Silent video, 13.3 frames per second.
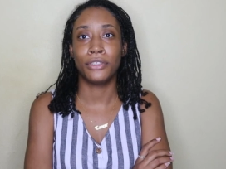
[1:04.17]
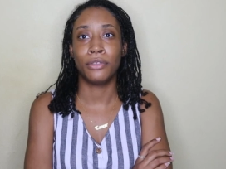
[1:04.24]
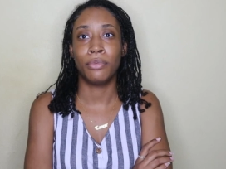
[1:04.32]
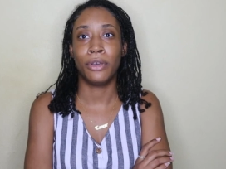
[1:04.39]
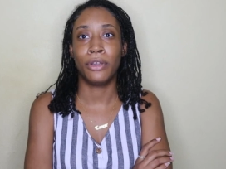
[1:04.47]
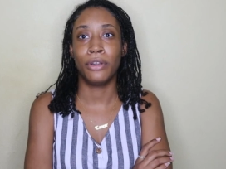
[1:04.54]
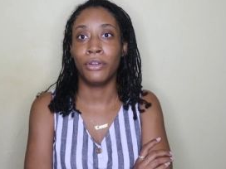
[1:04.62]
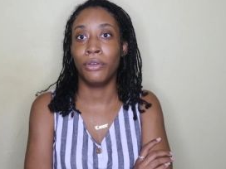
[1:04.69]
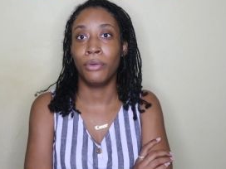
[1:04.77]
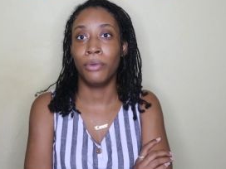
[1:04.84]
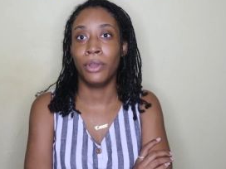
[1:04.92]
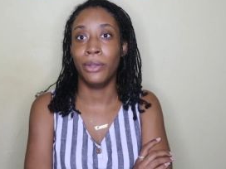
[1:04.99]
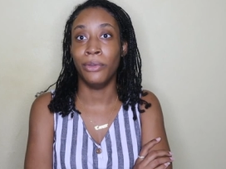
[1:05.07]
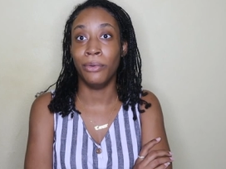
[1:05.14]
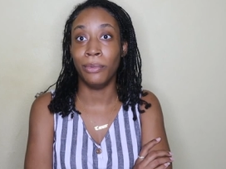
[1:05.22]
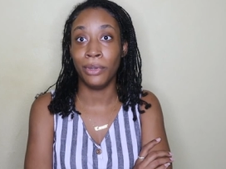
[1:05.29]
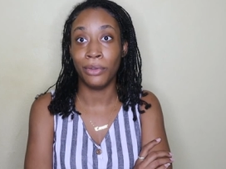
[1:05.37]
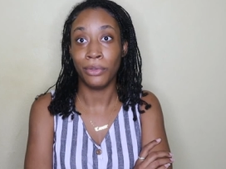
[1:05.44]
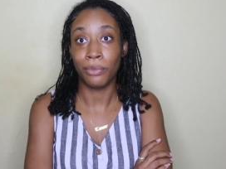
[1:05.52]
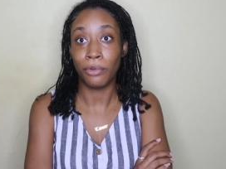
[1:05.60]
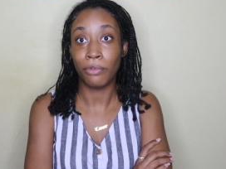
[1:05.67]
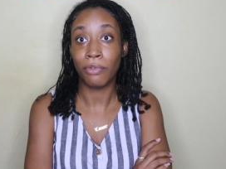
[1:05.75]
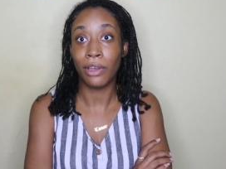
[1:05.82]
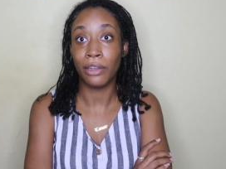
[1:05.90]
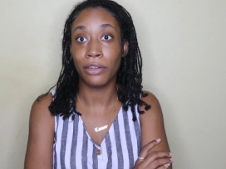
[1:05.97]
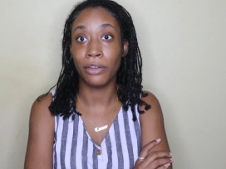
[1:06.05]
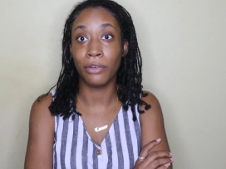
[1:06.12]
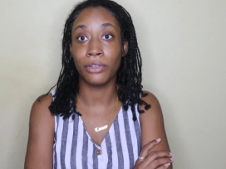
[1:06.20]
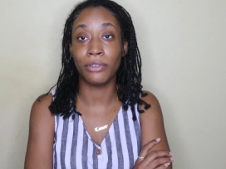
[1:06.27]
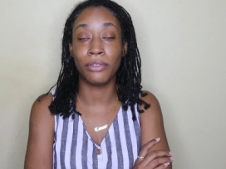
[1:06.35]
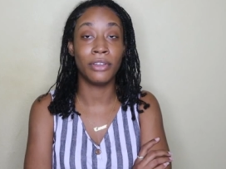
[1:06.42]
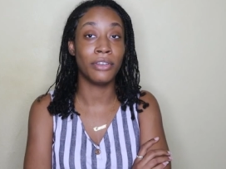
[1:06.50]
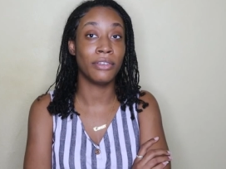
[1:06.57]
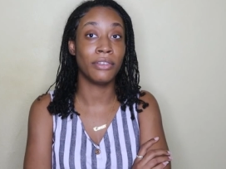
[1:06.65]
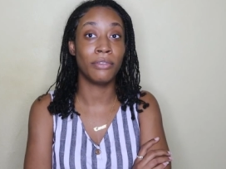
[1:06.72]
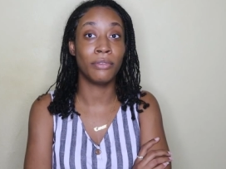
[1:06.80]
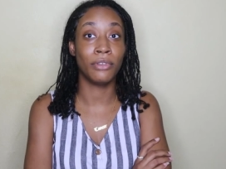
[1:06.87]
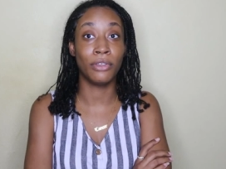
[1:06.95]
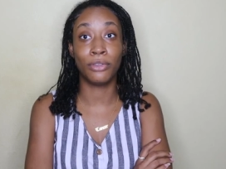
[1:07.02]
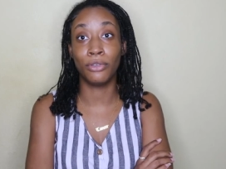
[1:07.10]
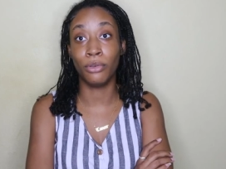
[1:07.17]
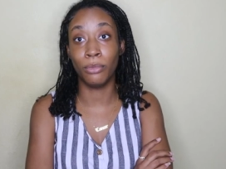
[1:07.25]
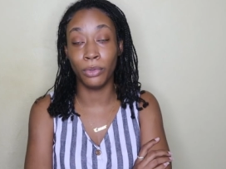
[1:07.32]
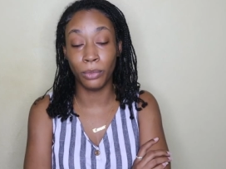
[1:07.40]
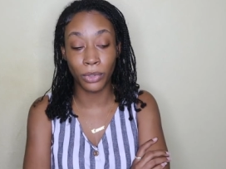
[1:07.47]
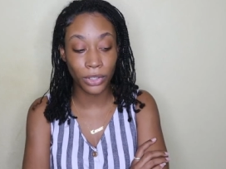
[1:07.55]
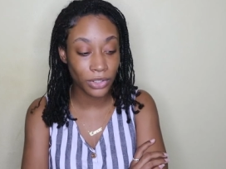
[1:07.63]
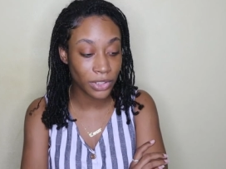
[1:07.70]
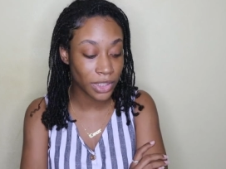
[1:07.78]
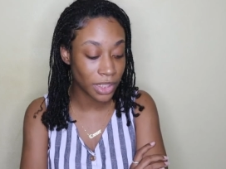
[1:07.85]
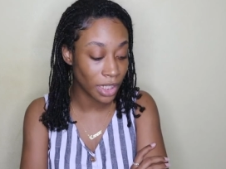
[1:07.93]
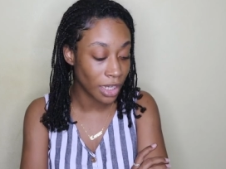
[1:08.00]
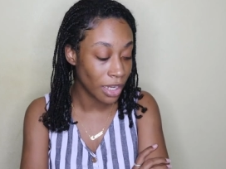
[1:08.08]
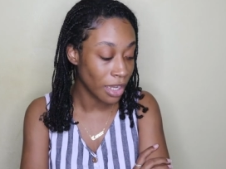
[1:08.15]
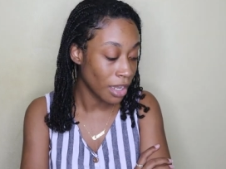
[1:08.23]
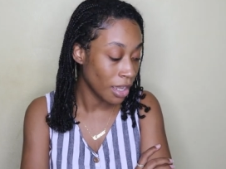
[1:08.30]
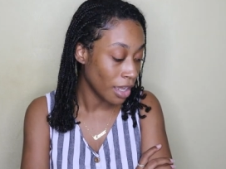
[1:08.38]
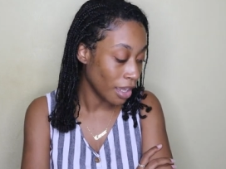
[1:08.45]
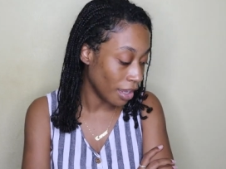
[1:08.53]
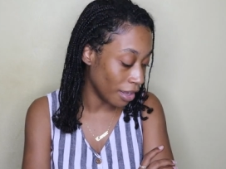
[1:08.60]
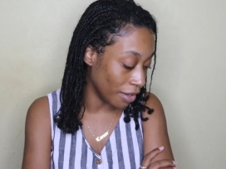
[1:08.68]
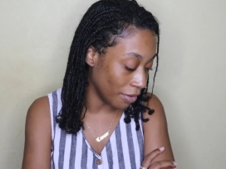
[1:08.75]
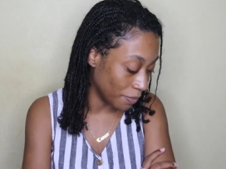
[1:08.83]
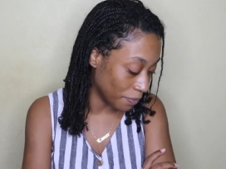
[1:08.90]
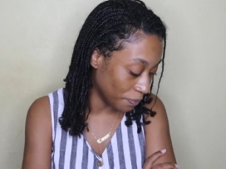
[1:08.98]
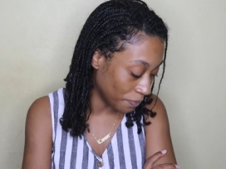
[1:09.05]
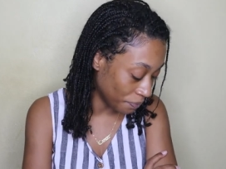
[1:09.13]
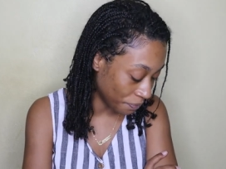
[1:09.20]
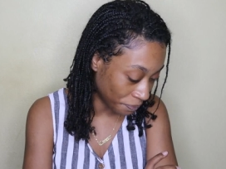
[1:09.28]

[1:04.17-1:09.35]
disappear out of nowhere and nobody knows where to find her, so they just assume the worst. Um,